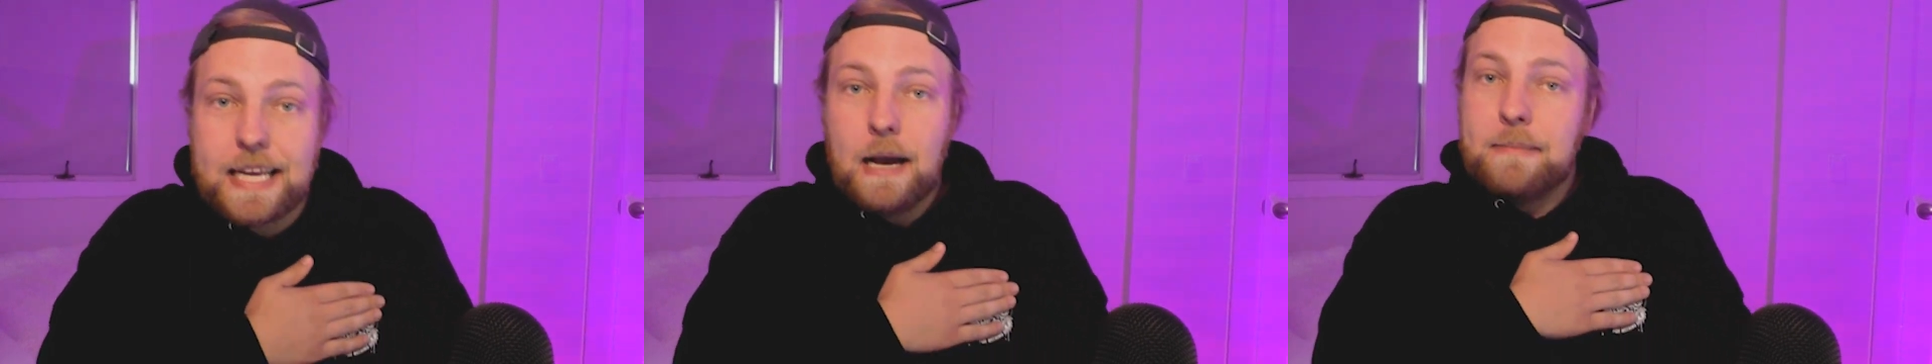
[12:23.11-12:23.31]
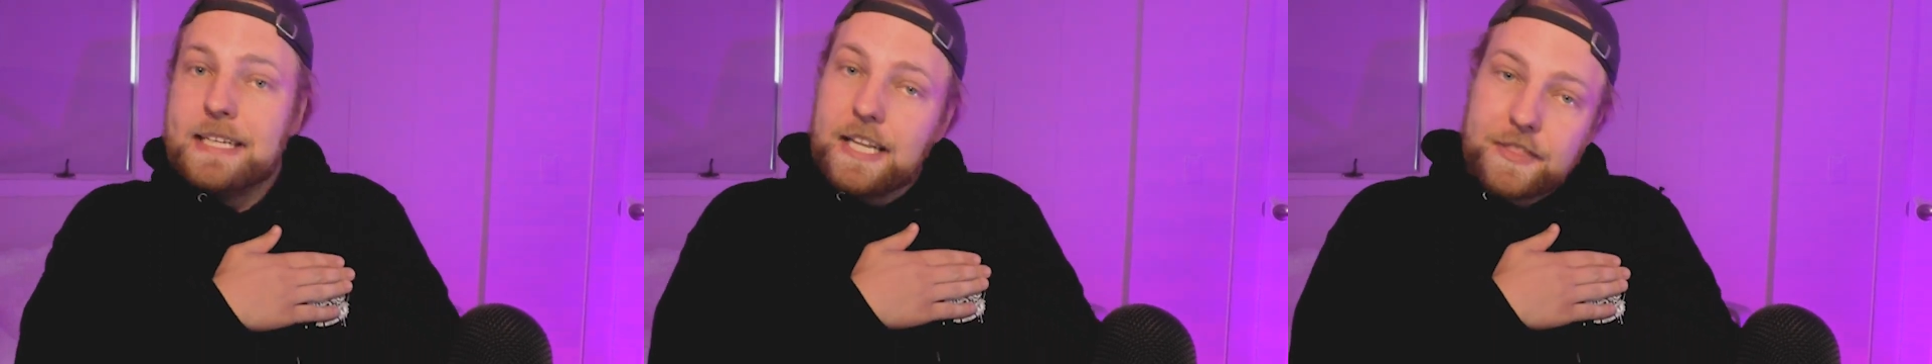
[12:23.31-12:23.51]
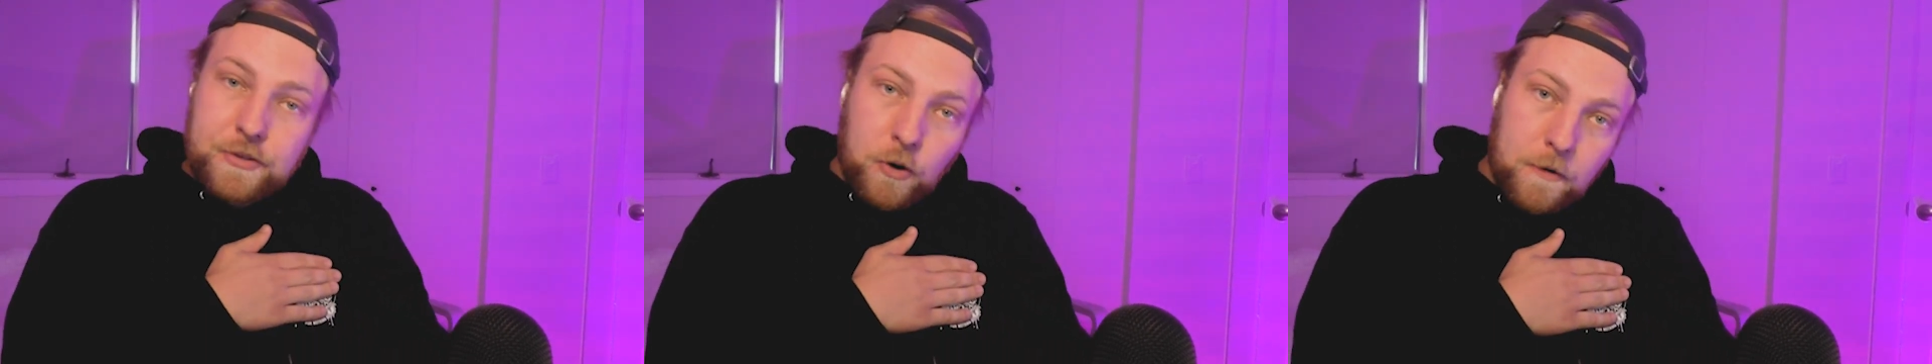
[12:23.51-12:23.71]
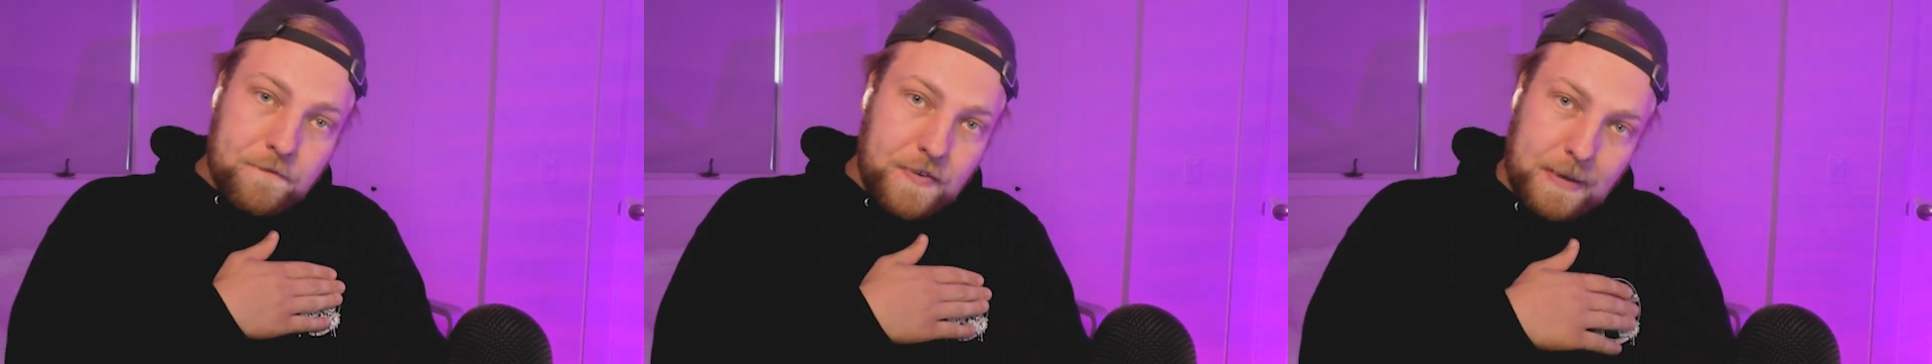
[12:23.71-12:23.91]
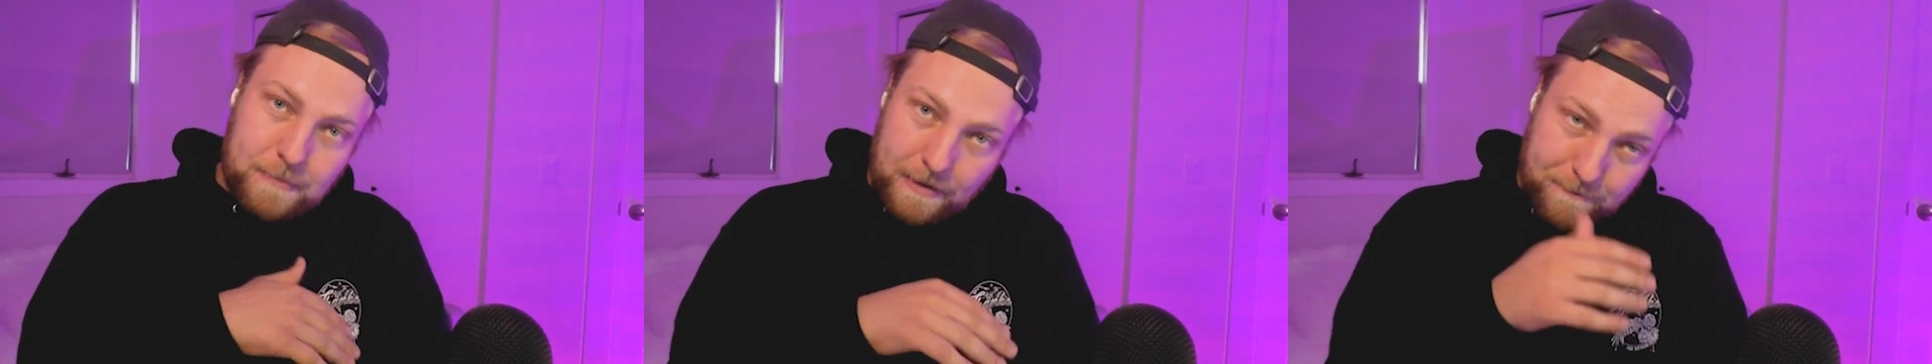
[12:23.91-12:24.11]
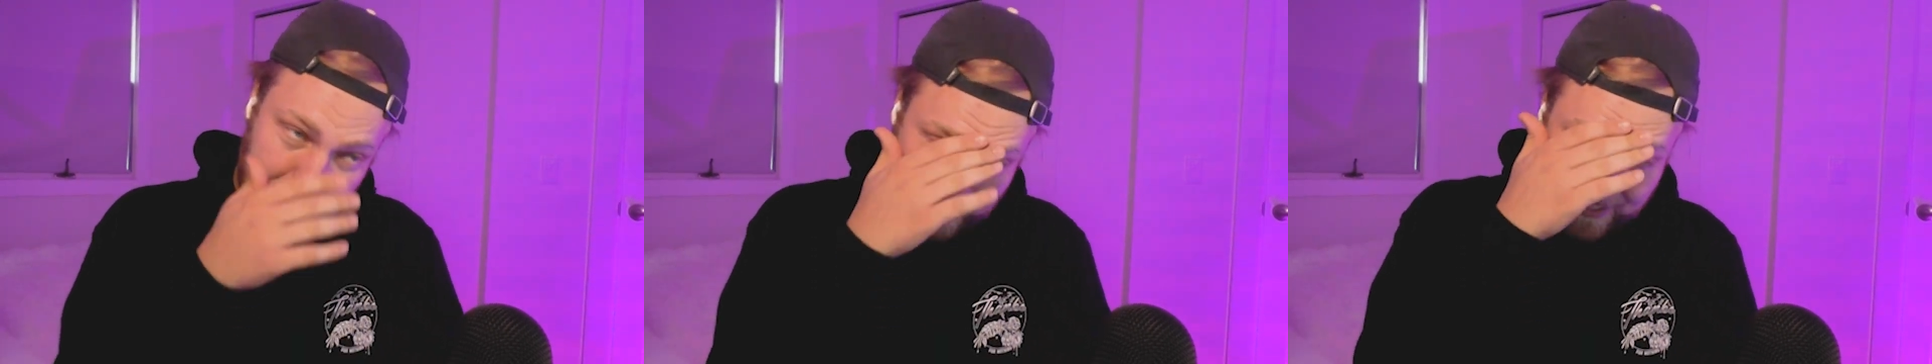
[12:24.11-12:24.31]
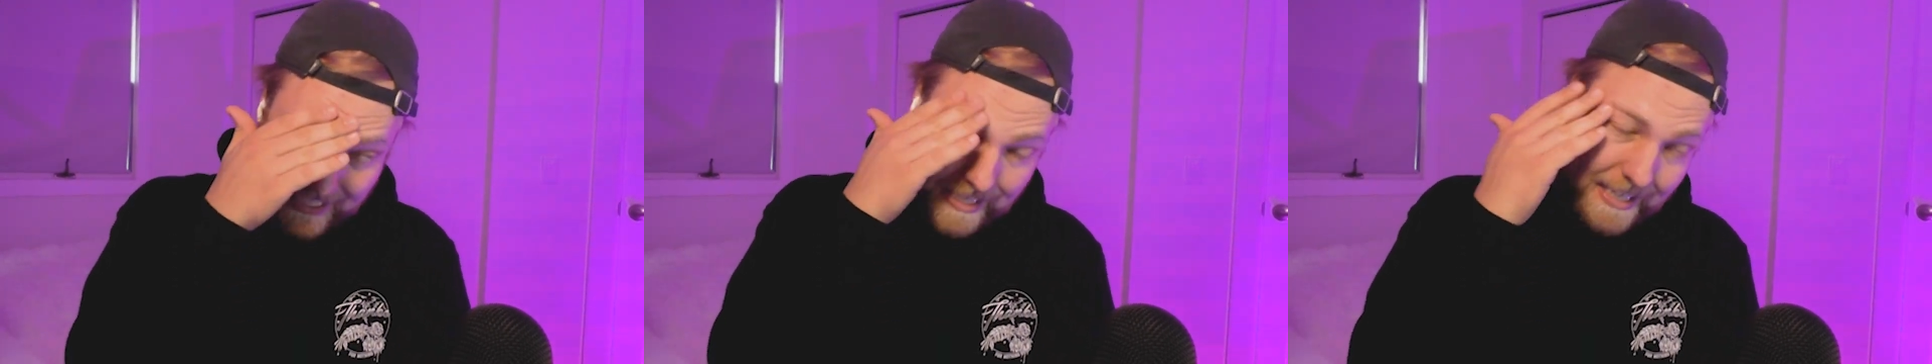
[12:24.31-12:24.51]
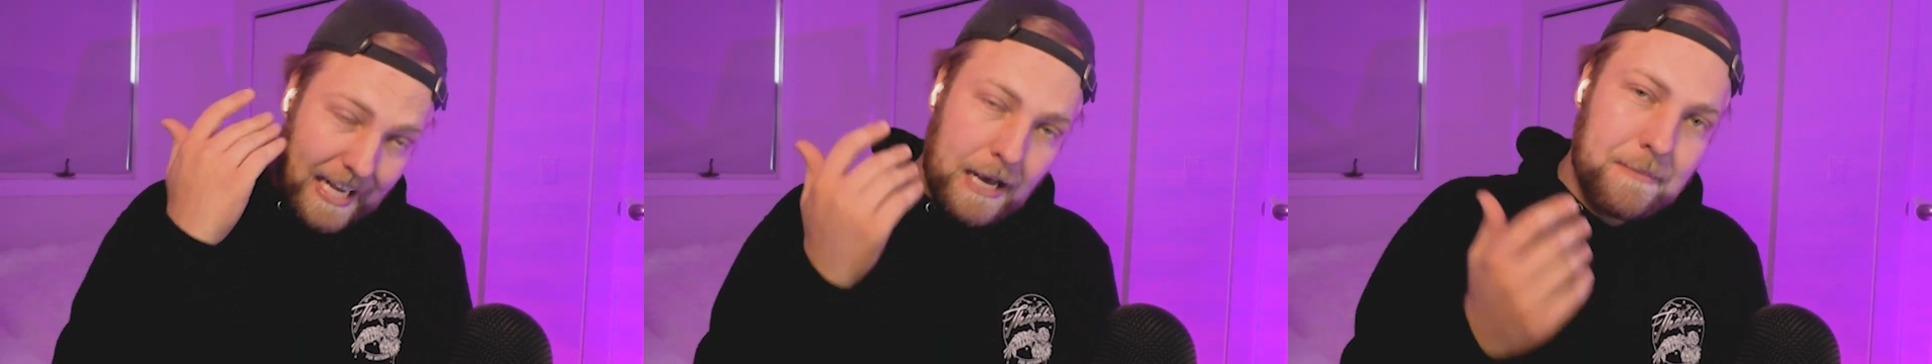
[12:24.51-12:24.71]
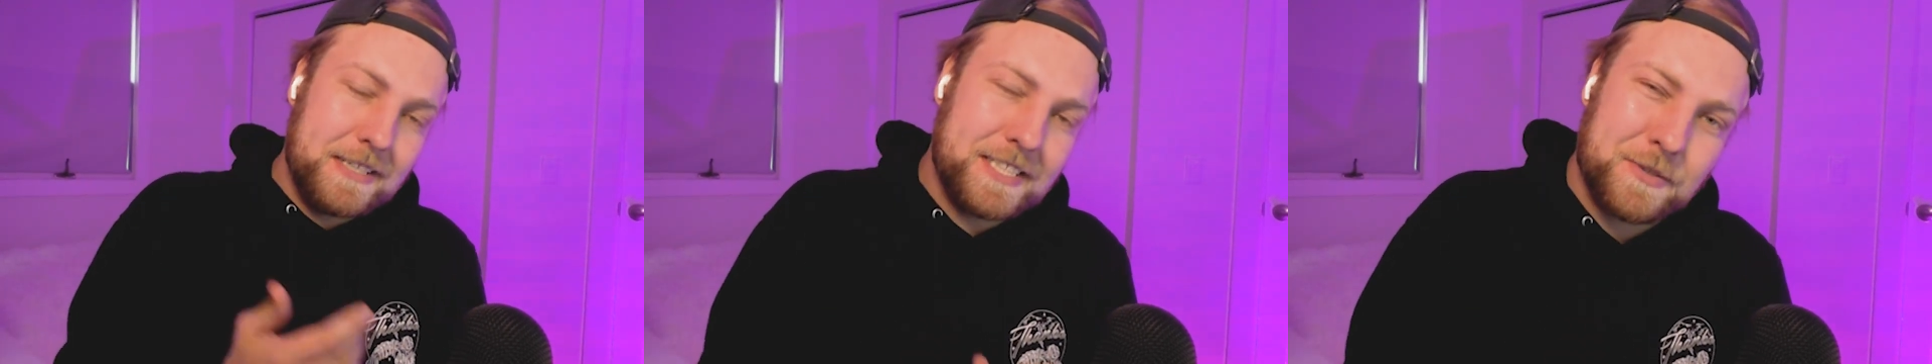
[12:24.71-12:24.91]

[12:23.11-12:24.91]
I mean, the Throne family, I've been seeing comments.